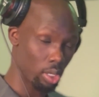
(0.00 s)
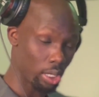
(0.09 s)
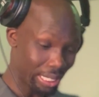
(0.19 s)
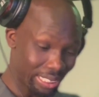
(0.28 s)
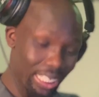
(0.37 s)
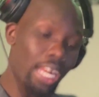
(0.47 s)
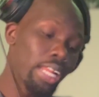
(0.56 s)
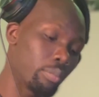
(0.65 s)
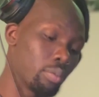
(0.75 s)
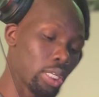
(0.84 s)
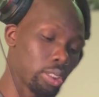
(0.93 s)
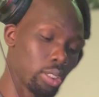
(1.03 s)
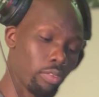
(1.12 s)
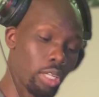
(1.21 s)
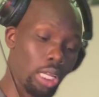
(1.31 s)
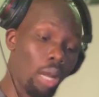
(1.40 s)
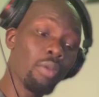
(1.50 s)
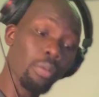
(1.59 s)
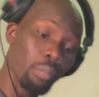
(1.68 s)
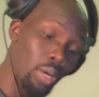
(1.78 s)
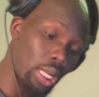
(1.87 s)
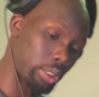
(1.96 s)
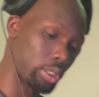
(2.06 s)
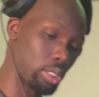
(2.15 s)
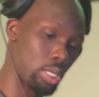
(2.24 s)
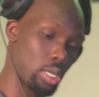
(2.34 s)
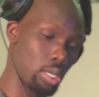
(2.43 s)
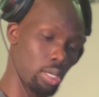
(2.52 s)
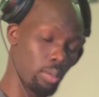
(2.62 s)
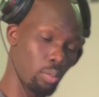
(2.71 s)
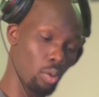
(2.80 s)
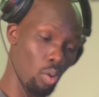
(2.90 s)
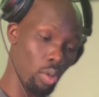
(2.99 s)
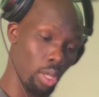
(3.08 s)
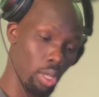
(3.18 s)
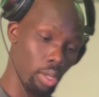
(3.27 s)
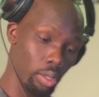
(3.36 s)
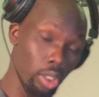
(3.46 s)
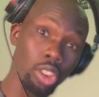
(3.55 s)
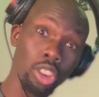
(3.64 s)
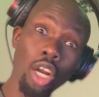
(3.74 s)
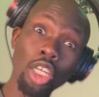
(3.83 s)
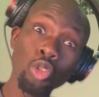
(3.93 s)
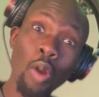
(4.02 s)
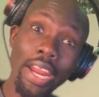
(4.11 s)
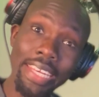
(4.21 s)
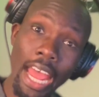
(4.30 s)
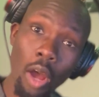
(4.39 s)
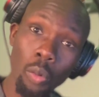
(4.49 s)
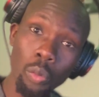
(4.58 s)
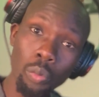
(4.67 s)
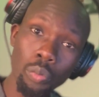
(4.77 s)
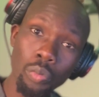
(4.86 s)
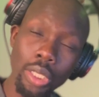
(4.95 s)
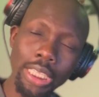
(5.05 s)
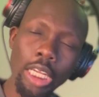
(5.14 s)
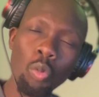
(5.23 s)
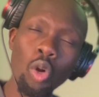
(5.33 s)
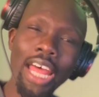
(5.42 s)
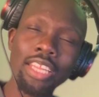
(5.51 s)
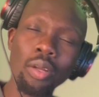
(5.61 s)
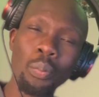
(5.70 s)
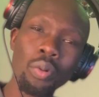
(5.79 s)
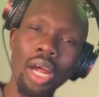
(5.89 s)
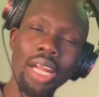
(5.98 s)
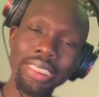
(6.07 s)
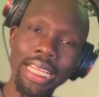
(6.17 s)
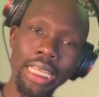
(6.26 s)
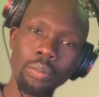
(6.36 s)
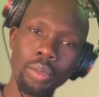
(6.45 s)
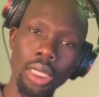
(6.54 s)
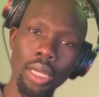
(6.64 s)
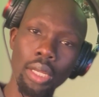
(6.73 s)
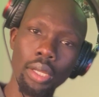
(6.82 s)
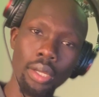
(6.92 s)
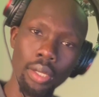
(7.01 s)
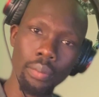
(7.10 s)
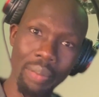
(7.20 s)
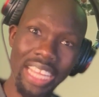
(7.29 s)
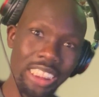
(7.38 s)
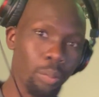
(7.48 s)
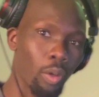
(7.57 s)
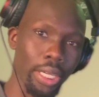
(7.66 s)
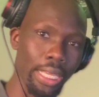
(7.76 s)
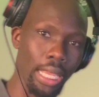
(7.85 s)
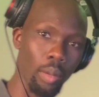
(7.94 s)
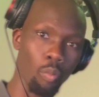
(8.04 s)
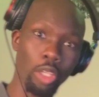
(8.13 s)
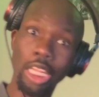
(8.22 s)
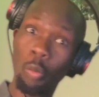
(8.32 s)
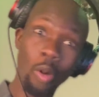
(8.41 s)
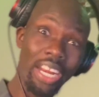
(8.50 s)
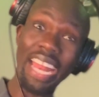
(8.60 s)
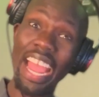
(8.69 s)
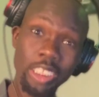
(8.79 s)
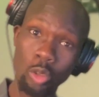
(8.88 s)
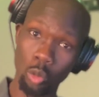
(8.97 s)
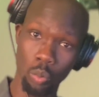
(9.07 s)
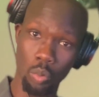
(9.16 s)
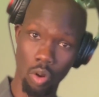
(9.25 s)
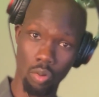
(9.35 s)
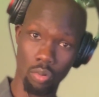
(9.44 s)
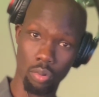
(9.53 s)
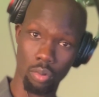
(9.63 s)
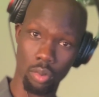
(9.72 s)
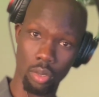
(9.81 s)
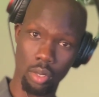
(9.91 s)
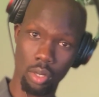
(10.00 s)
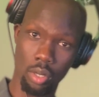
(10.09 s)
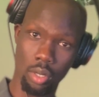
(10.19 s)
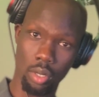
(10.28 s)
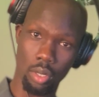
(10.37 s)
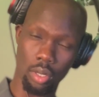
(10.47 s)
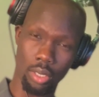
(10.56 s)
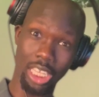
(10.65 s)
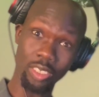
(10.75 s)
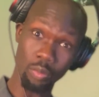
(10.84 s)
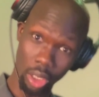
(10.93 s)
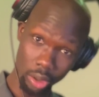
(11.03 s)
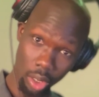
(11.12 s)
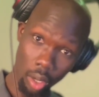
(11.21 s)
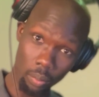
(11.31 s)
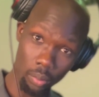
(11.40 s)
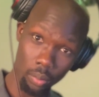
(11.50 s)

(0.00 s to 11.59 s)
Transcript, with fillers: And it's kind of impressive. Like I'm impressed, bro. The stars right now, they were at LeBron James basketball camp when they were in high school, bro. That's fucked up.